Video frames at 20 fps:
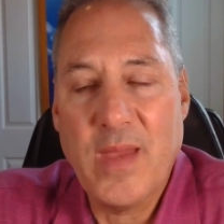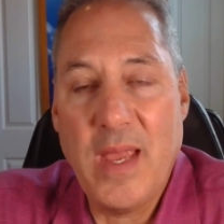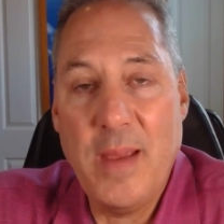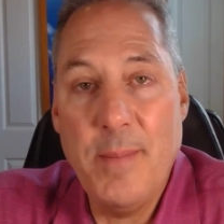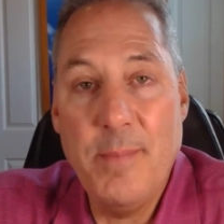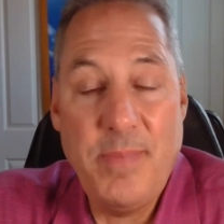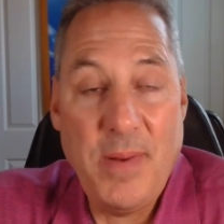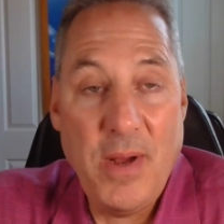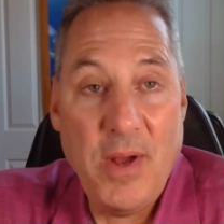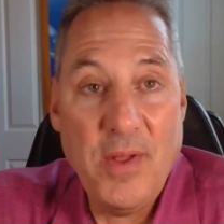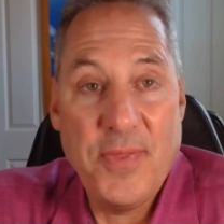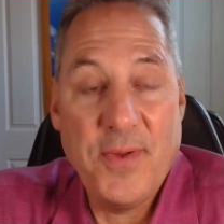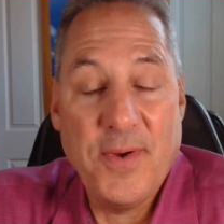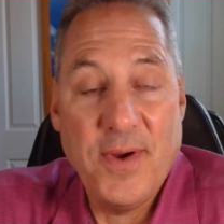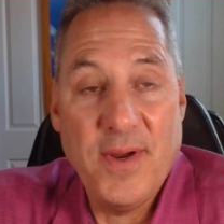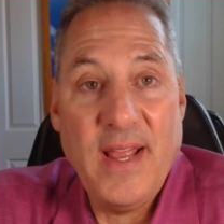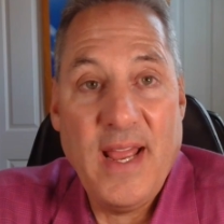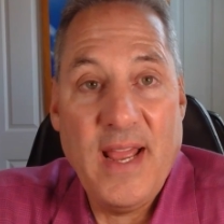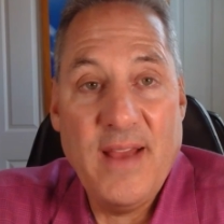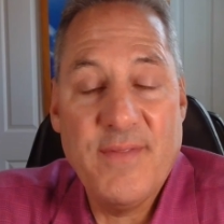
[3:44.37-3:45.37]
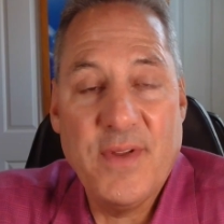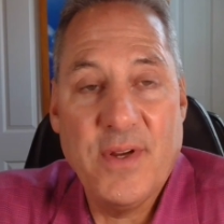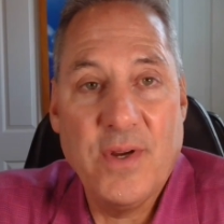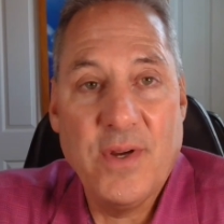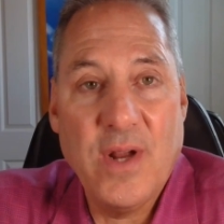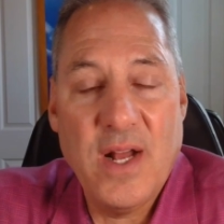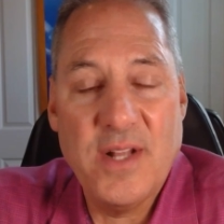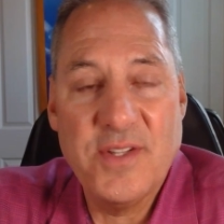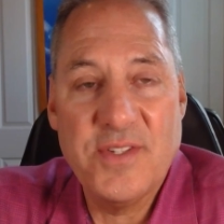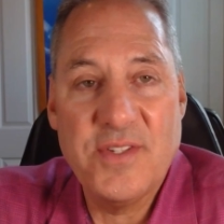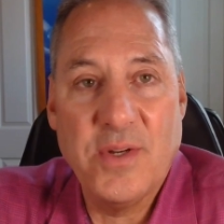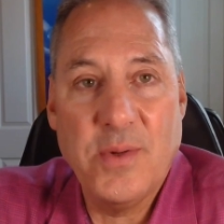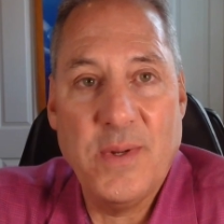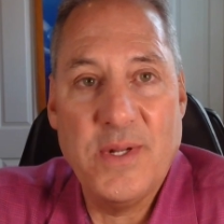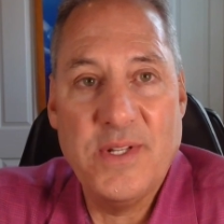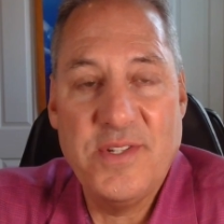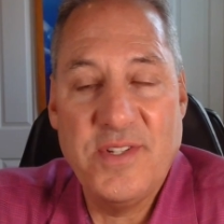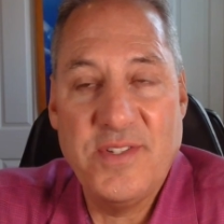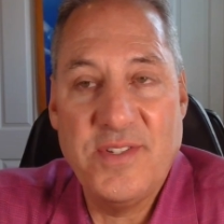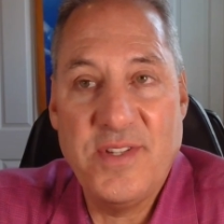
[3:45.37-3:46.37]
And both have their
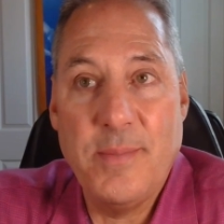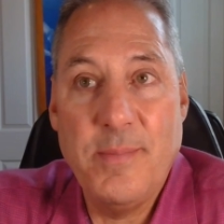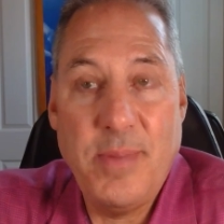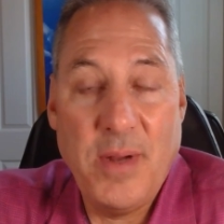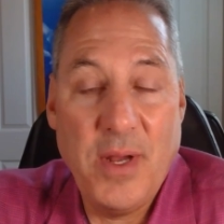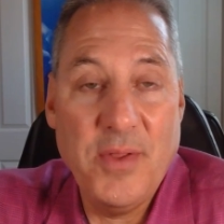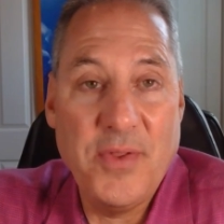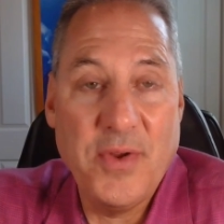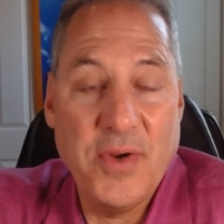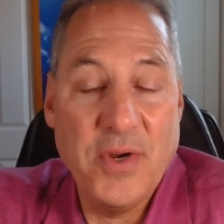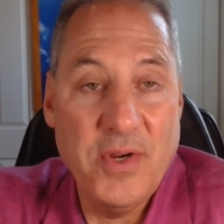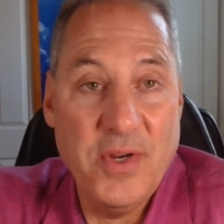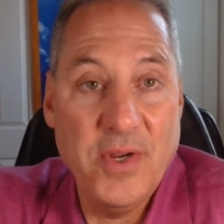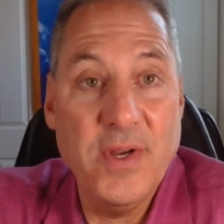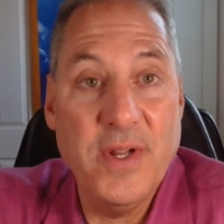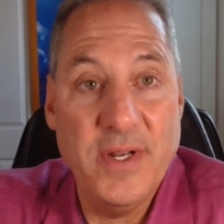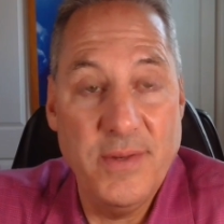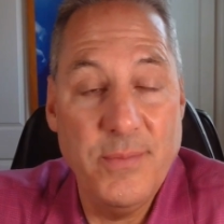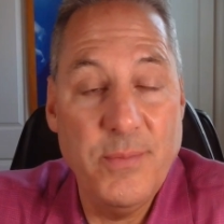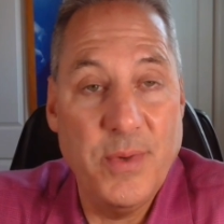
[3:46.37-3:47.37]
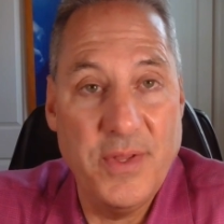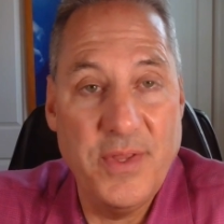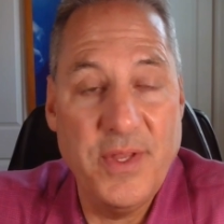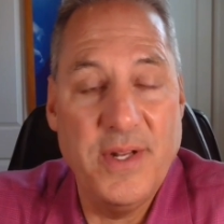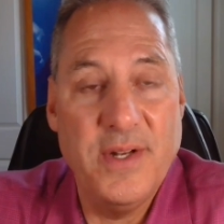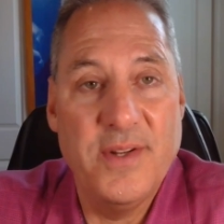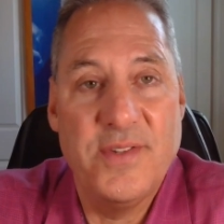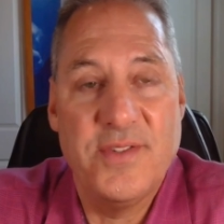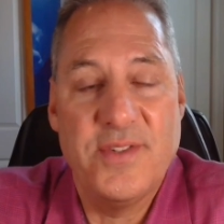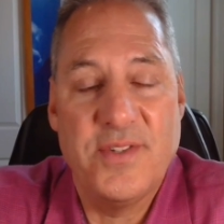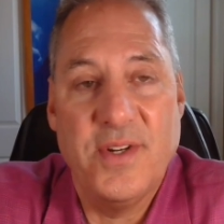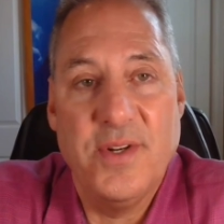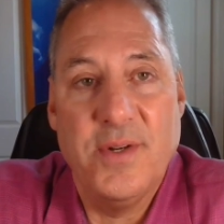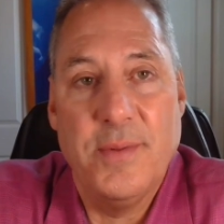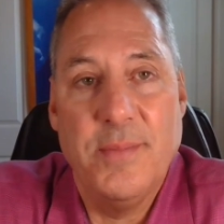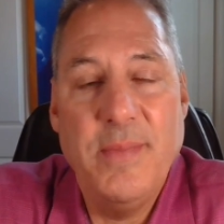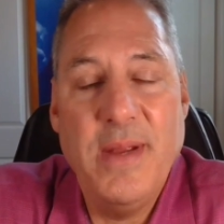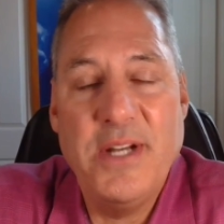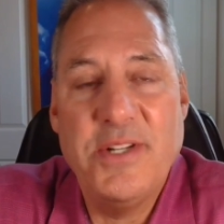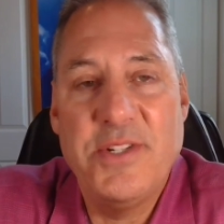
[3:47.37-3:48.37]
consequences, and both are good within a
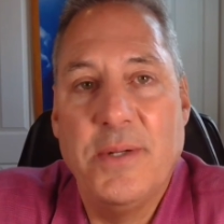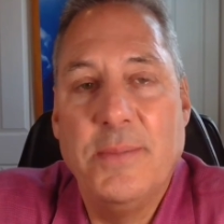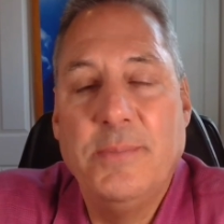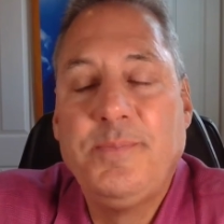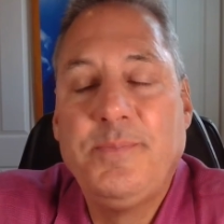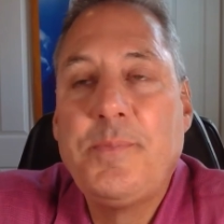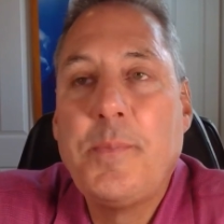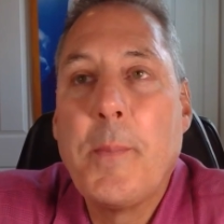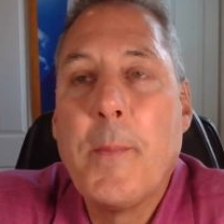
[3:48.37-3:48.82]
certain measure.